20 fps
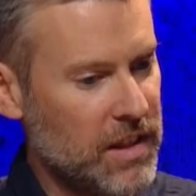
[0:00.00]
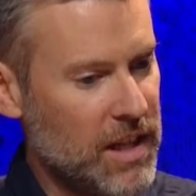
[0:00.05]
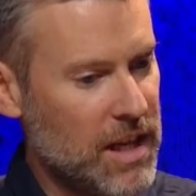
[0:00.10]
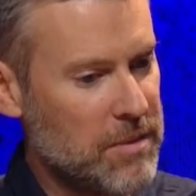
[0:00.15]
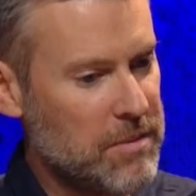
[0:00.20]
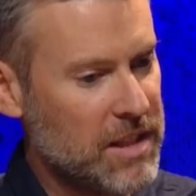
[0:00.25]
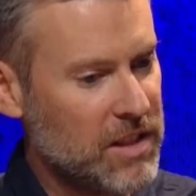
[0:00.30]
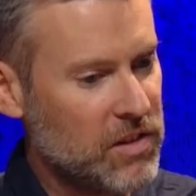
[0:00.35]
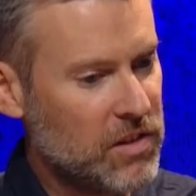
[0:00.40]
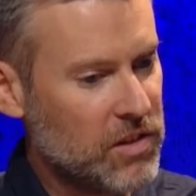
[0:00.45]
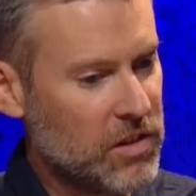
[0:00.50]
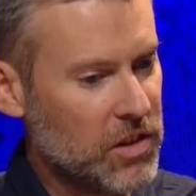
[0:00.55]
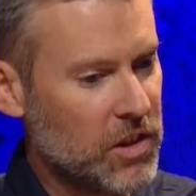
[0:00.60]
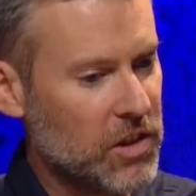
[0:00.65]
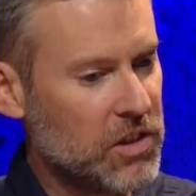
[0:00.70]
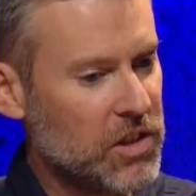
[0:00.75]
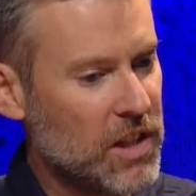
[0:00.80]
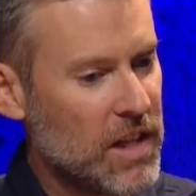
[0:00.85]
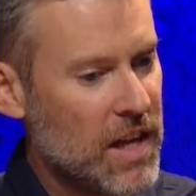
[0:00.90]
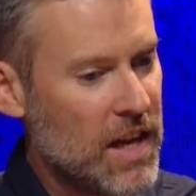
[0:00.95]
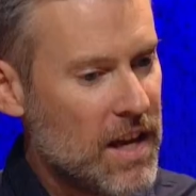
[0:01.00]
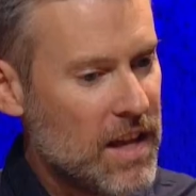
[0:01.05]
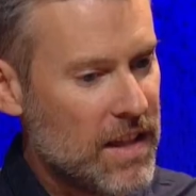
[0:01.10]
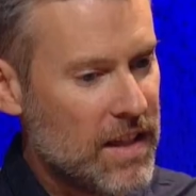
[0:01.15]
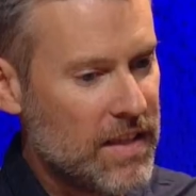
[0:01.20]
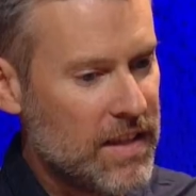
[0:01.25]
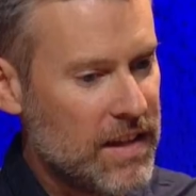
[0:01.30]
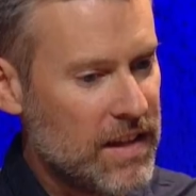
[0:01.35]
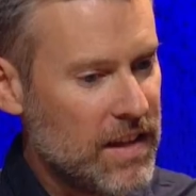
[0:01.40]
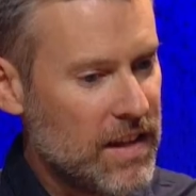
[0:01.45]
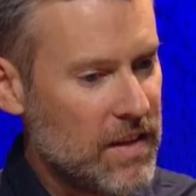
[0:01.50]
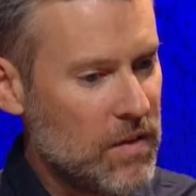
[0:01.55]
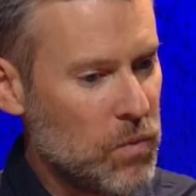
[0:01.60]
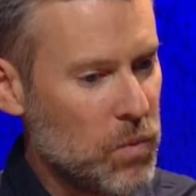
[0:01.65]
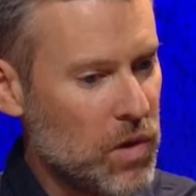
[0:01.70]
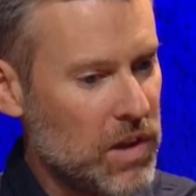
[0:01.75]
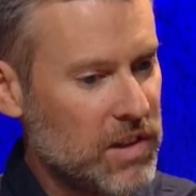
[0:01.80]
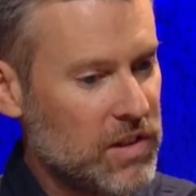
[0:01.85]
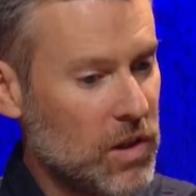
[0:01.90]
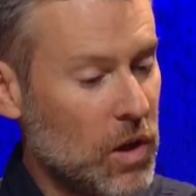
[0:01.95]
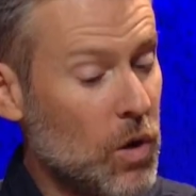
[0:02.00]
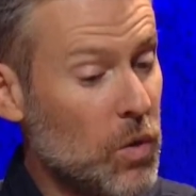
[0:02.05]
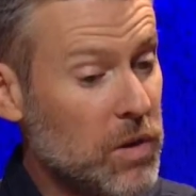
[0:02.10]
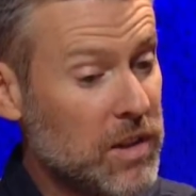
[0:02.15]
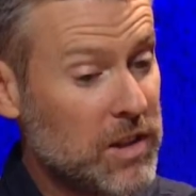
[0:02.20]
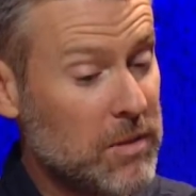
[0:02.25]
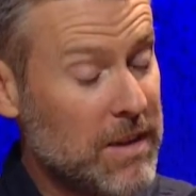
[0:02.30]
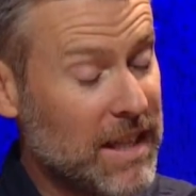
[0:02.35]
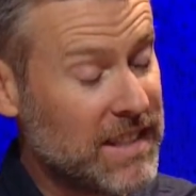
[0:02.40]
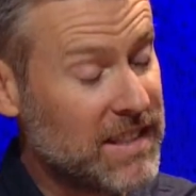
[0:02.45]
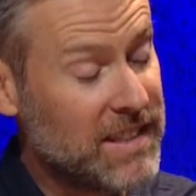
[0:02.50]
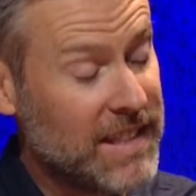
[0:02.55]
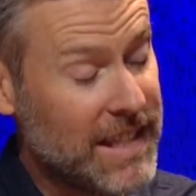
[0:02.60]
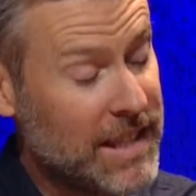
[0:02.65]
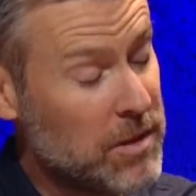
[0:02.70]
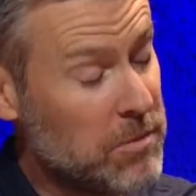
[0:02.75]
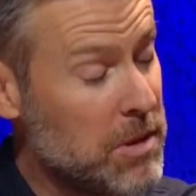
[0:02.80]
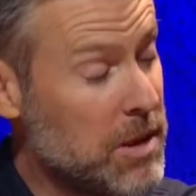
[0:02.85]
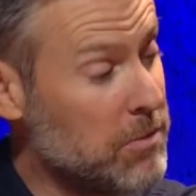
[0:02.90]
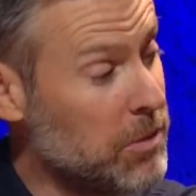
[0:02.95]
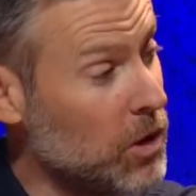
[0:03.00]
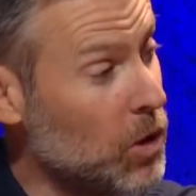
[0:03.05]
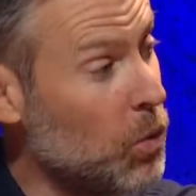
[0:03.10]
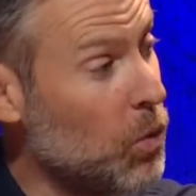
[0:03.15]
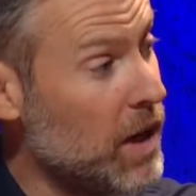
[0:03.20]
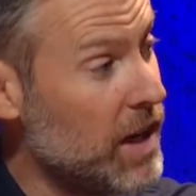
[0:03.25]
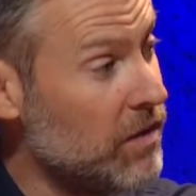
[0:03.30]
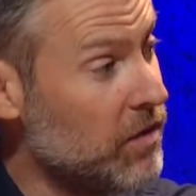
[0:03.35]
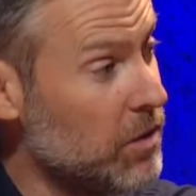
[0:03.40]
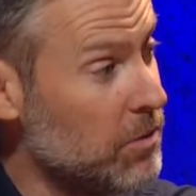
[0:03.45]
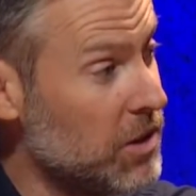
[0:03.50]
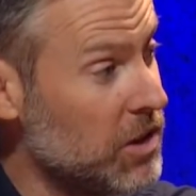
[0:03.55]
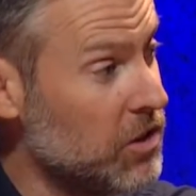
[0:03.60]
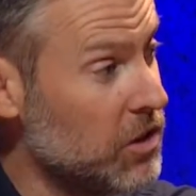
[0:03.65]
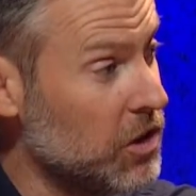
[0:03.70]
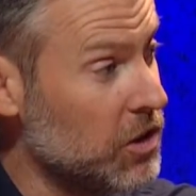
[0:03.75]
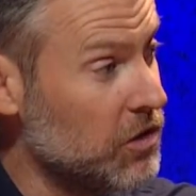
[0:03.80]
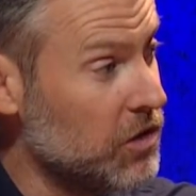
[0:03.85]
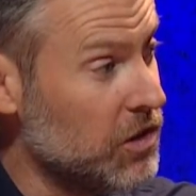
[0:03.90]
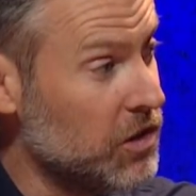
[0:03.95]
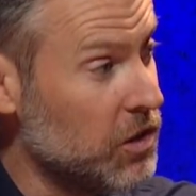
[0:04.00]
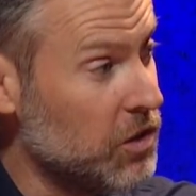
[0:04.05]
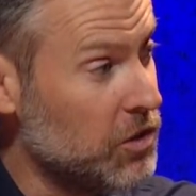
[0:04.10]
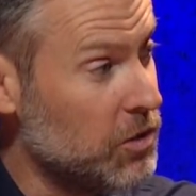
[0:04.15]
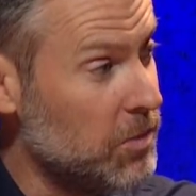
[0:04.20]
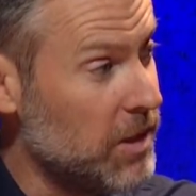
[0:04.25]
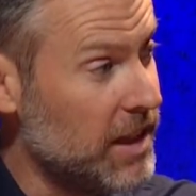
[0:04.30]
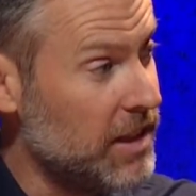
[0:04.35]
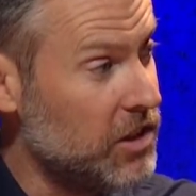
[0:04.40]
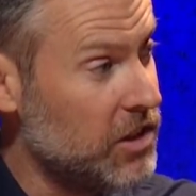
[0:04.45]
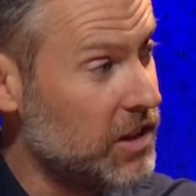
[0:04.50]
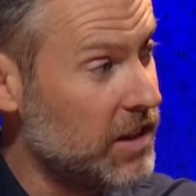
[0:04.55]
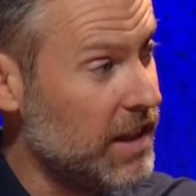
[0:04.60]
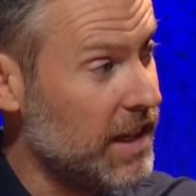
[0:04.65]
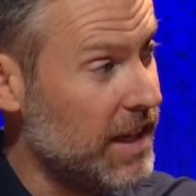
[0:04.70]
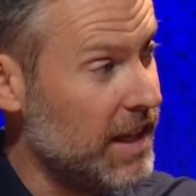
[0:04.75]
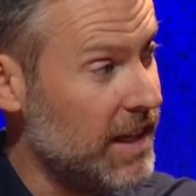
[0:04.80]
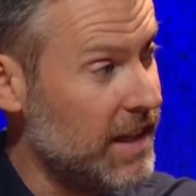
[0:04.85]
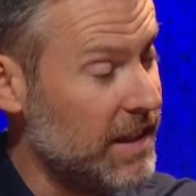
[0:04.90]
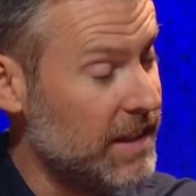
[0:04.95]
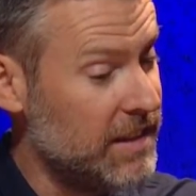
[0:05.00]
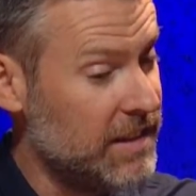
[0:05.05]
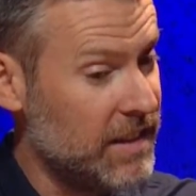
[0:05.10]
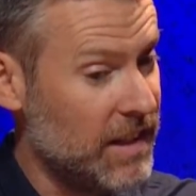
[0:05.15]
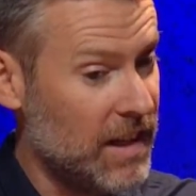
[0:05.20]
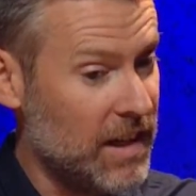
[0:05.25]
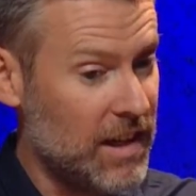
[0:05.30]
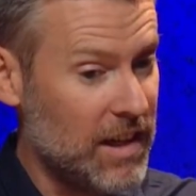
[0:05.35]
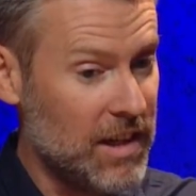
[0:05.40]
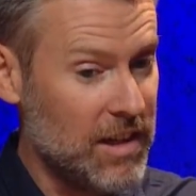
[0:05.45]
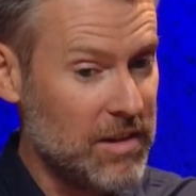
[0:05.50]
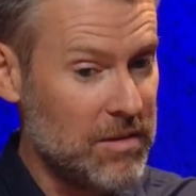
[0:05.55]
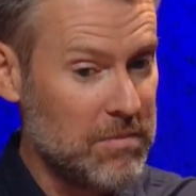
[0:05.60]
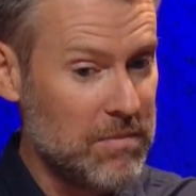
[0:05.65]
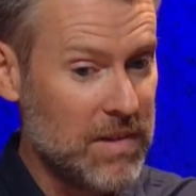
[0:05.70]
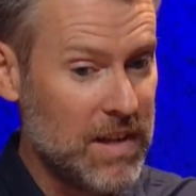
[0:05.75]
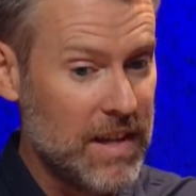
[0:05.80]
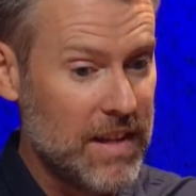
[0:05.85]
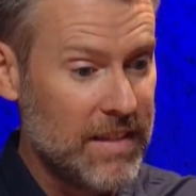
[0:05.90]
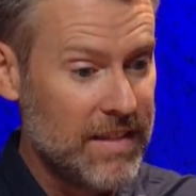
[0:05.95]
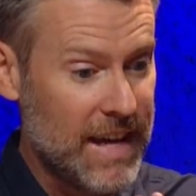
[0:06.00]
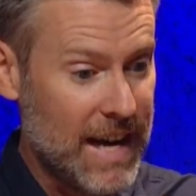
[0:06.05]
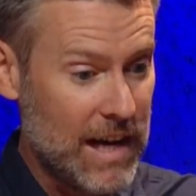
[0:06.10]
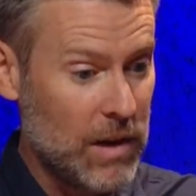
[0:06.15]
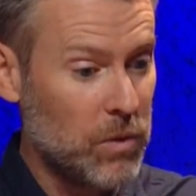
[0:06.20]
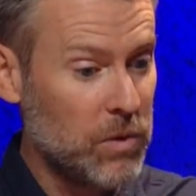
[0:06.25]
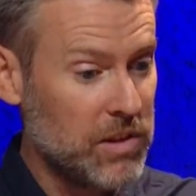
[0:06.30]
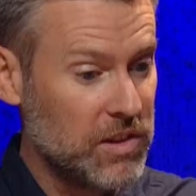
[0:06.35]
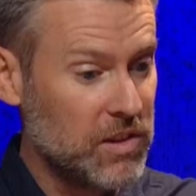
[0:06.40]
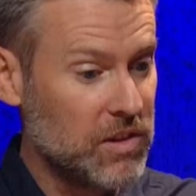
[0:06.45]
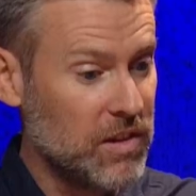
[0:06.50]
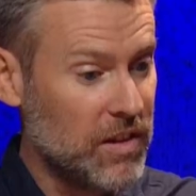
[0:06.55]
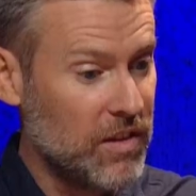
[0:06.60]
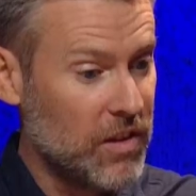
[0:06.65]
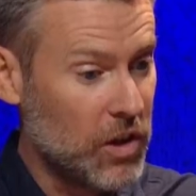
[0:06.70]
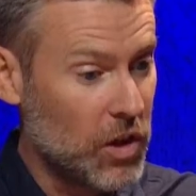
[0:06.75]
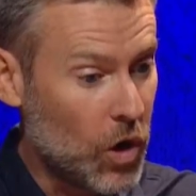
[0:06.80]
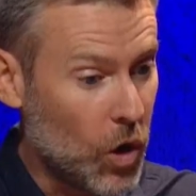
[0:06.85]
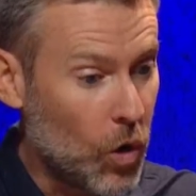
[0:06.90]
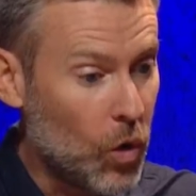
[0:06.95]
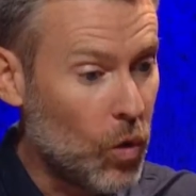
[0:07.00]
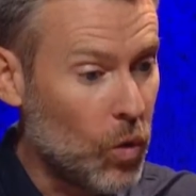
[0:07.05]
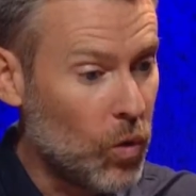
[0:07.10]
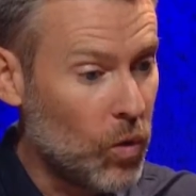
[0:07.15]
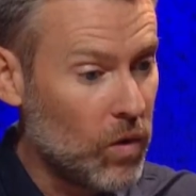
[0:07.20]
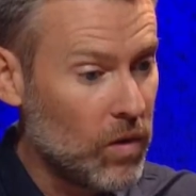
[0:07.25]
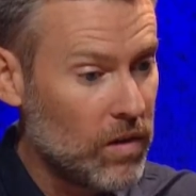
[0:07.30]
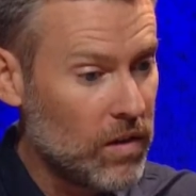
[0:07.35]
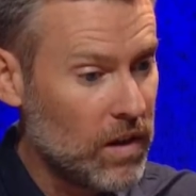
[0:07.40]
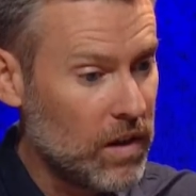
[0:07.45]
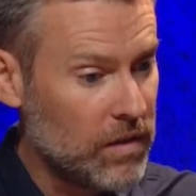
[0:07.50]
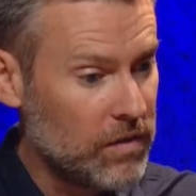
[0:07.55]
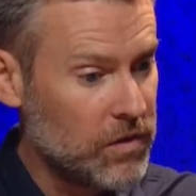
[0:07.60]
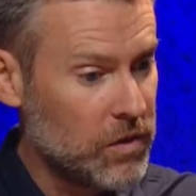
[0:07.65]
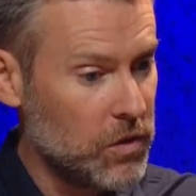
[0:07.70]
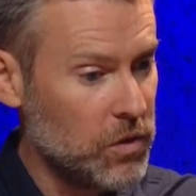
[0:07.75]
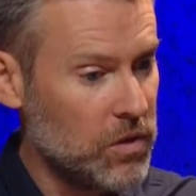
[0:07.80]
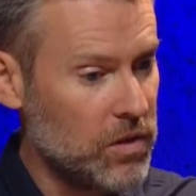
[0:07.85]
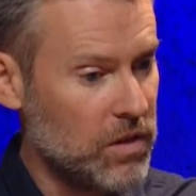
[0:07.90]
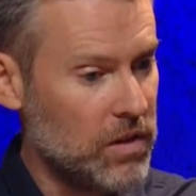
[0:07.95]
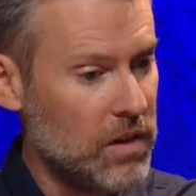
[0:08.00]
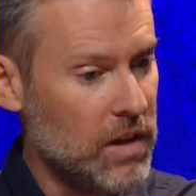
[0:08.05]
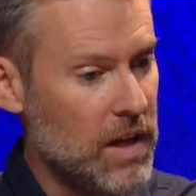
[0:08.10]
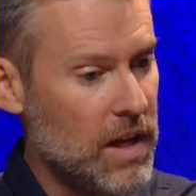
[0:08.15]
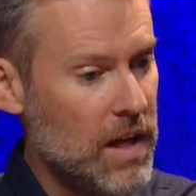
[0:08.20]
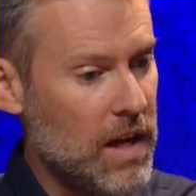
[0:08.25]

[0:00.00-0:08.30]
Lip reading: I mean, search was always about sending people away from the search results page. And that was the goal of Google.